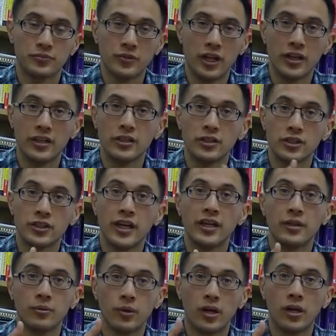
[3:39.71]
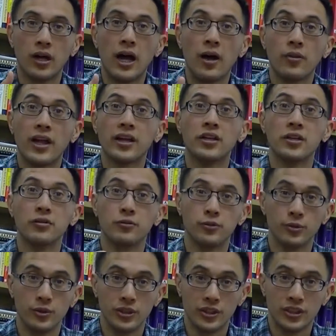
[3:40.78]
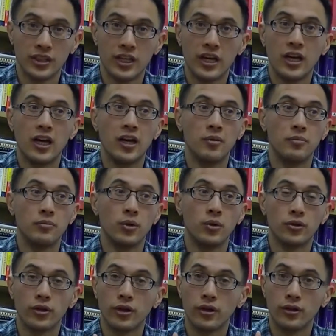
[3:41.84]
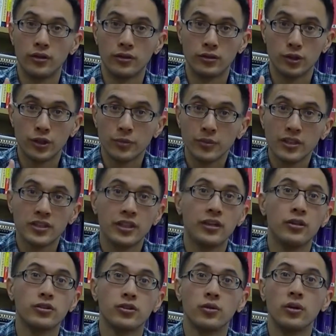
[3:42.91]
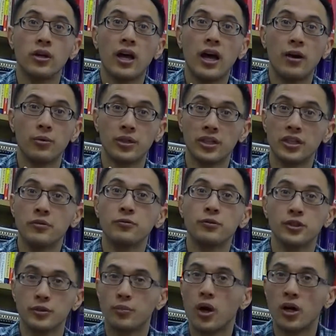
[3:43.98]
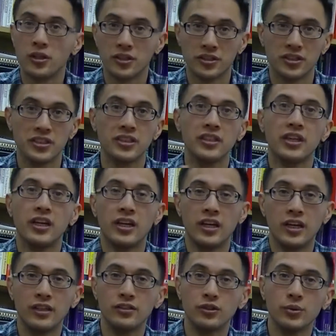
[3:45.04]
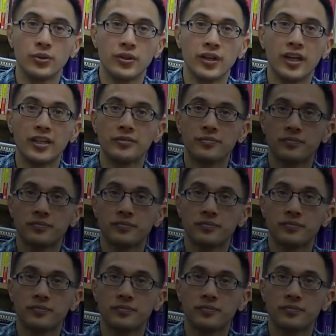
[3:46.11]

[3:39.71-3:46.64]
and understanding how that can influence both our treatments and also how we can influence policy doing that.